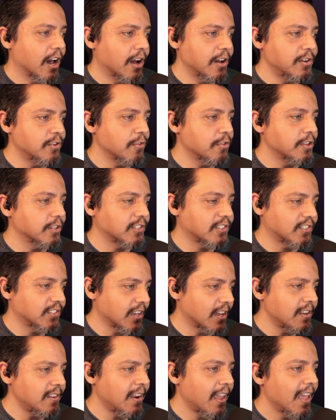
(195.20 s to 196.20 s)
under the
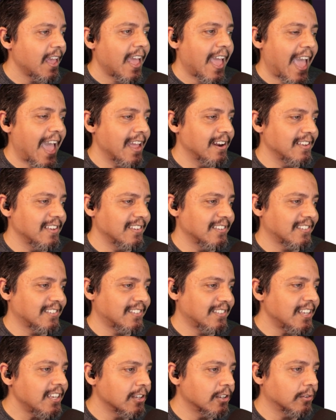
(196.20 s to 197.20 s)
sun and is
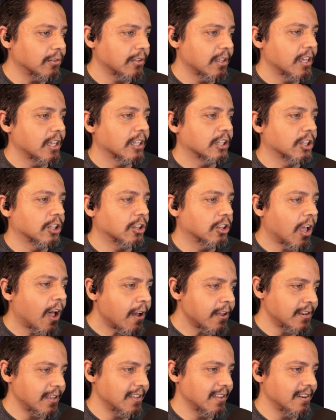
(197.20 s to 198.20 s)
still
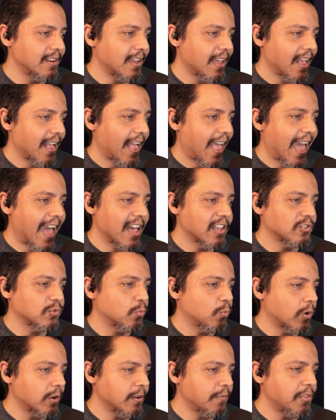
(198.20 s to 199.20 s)
lauded as
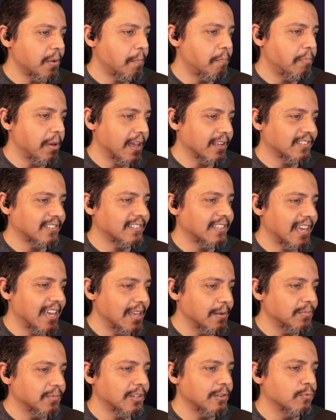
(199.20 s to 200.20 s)
one of the best
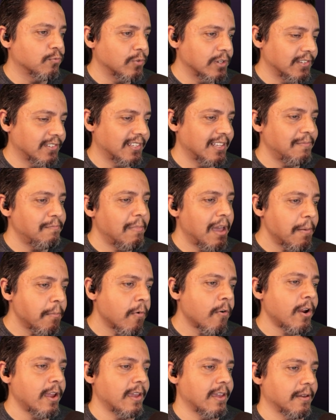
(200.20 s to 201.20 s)
games in recent
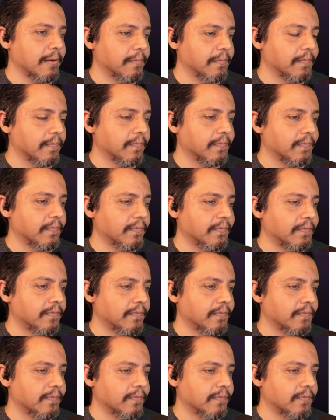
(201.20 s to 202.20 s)
memory.
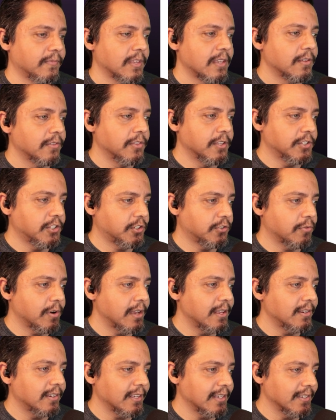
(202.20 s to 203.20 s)
This
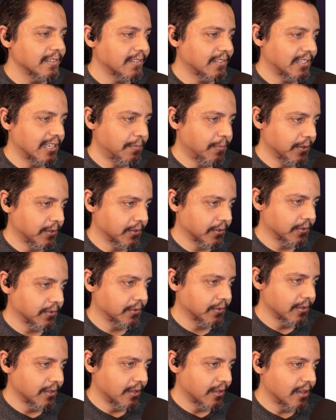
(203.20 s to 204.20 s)
trend is
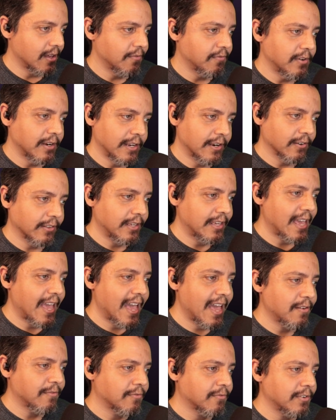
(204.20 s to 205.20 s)
typical of nearly
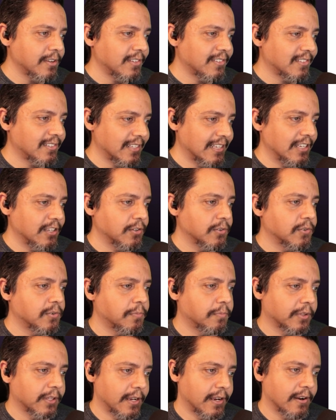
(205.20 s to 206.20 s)
every
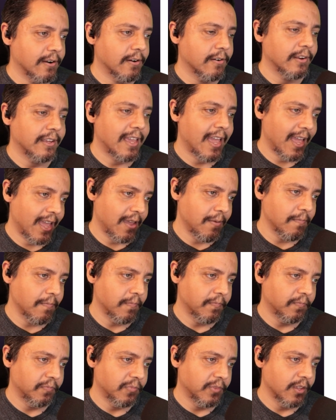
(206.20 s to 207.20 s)
single player game.
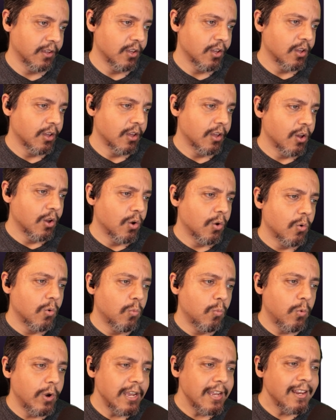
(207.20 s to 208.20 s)

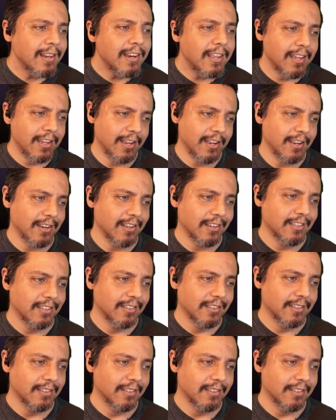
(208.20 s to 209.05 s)
We need